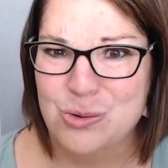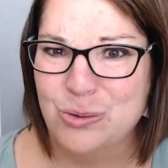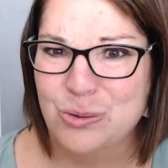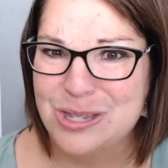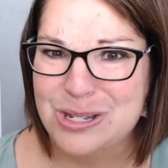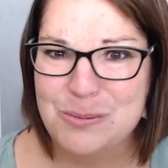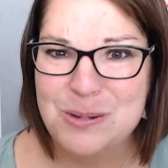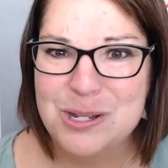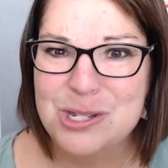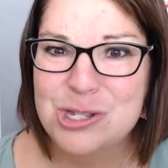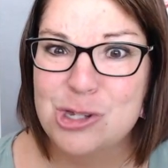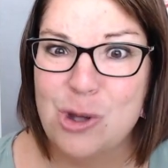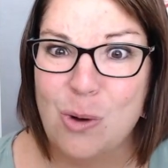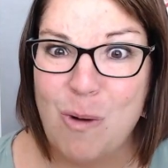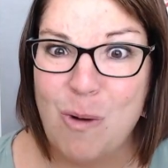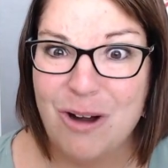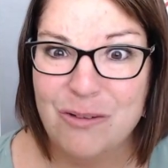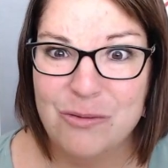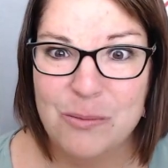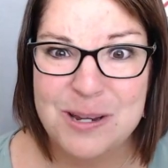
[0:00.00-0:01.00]
Won't this be so
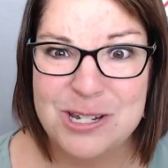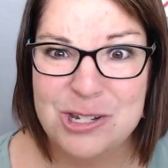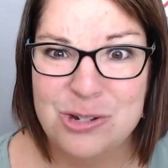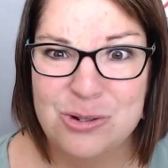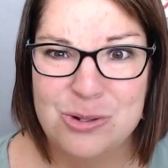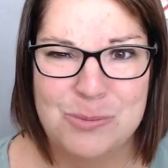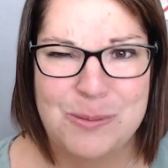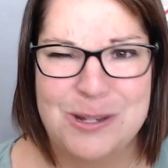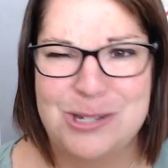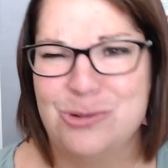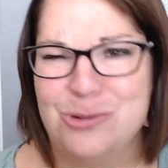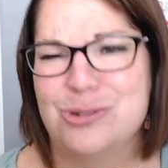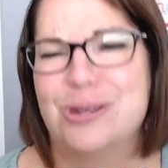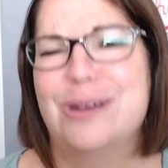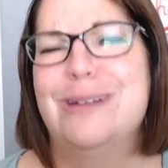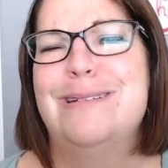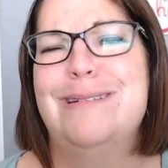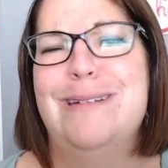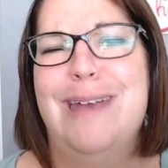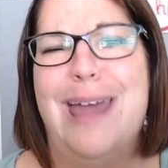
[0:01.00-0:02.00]
hard for my students? My students
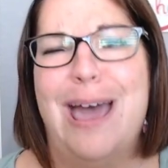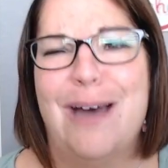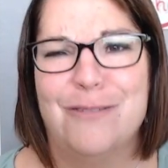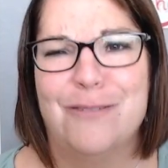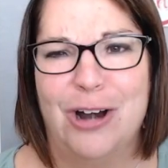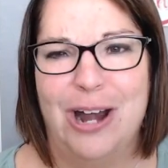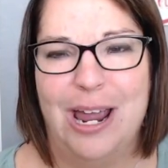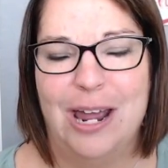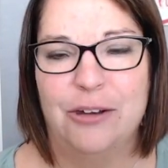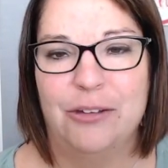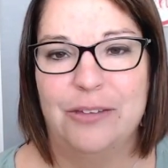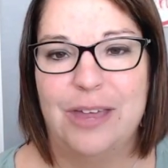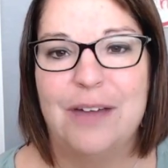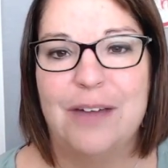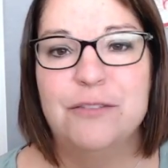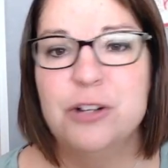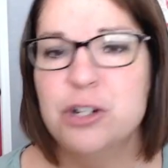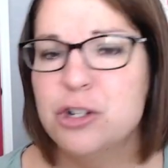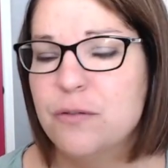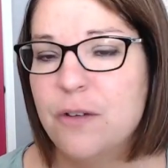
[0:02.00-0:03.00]
could never handle that.
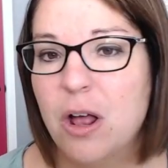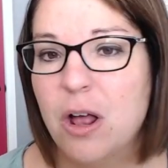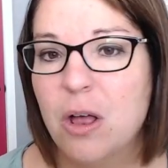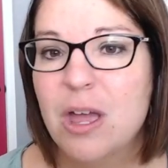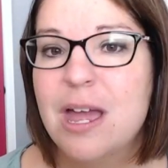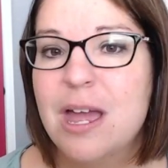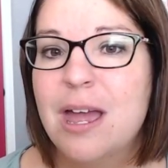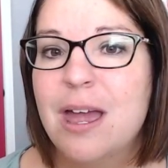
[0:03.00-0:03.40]
First of all,